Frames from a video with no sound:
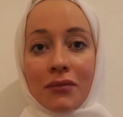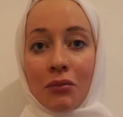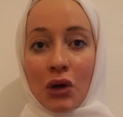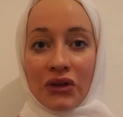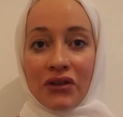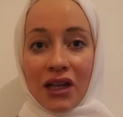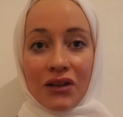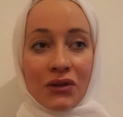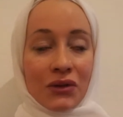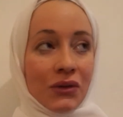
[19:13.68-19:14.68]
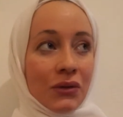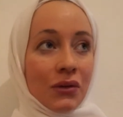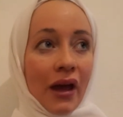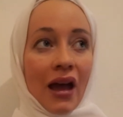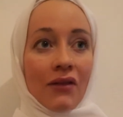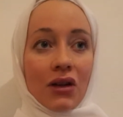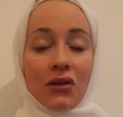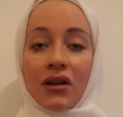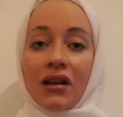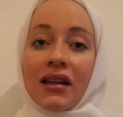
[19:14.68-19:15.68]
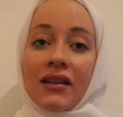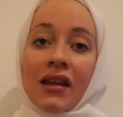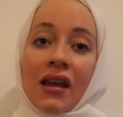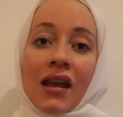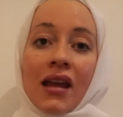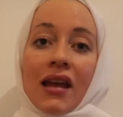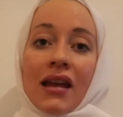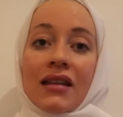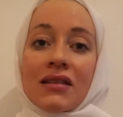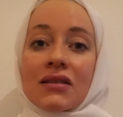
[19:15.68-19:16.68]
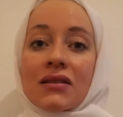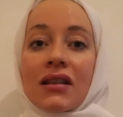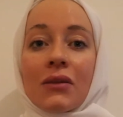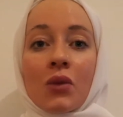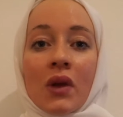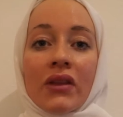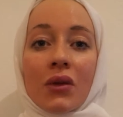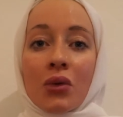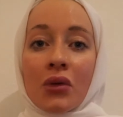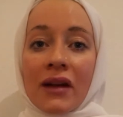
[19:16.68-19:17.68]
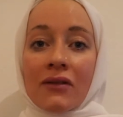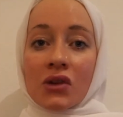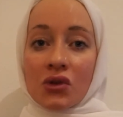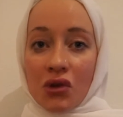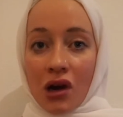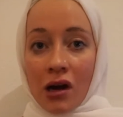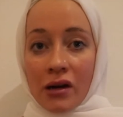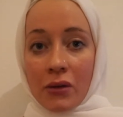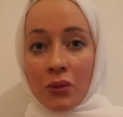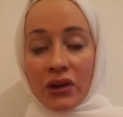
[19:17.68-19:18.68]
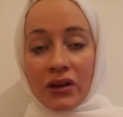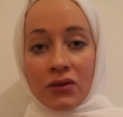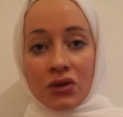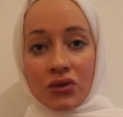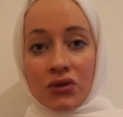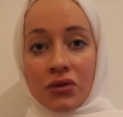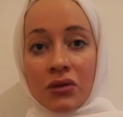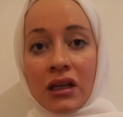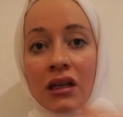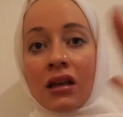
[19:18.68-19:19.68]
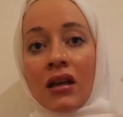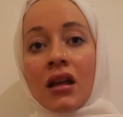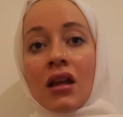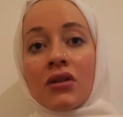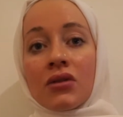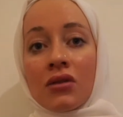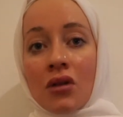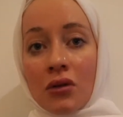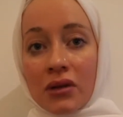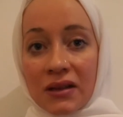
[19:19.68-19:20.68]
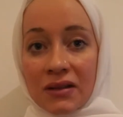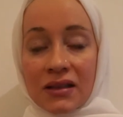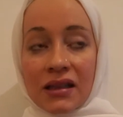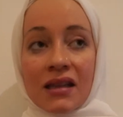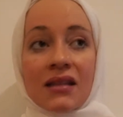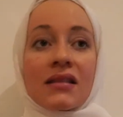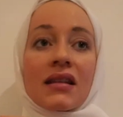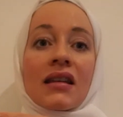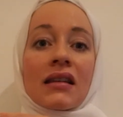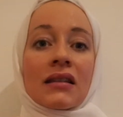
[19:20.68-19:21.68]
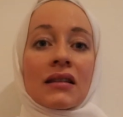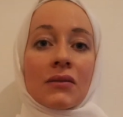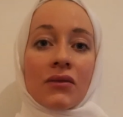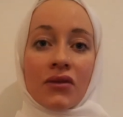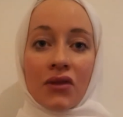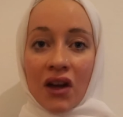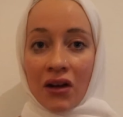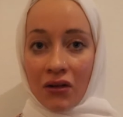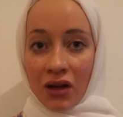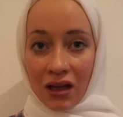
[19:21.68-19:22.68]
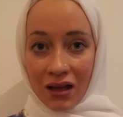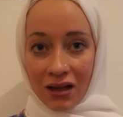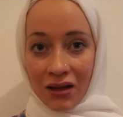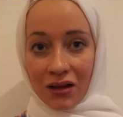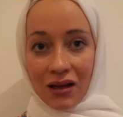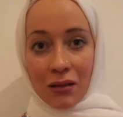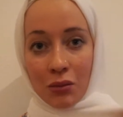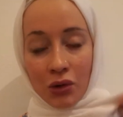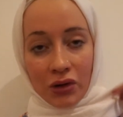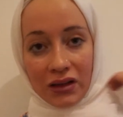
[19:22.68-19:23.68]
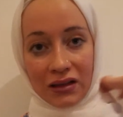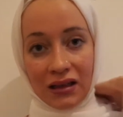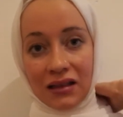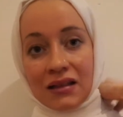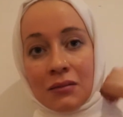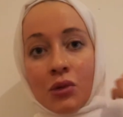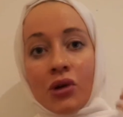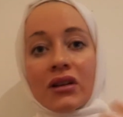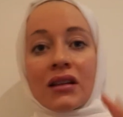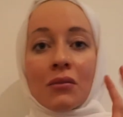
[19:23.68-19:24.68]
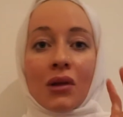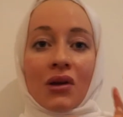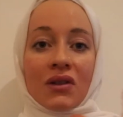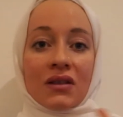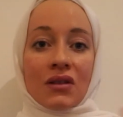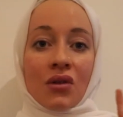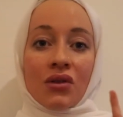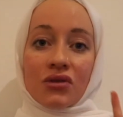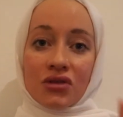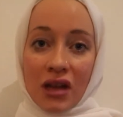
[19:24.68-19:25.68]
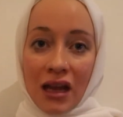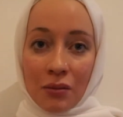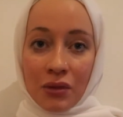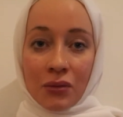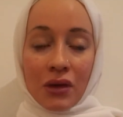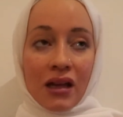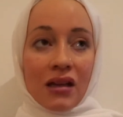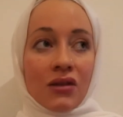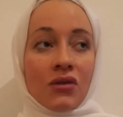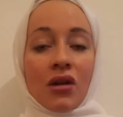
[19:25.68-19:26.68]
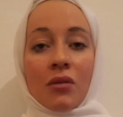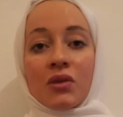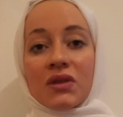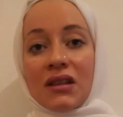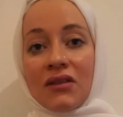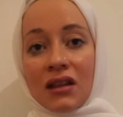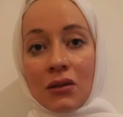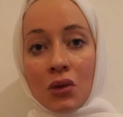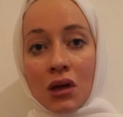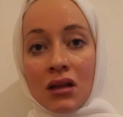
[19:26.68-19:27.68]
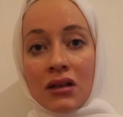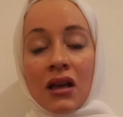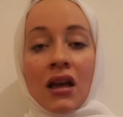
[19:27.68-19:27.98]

motivate you to have a look on it. It's whoever you are and whatever you're doing, to know these things is very important. It's important because it's going to shape the way that you are perceiving the world,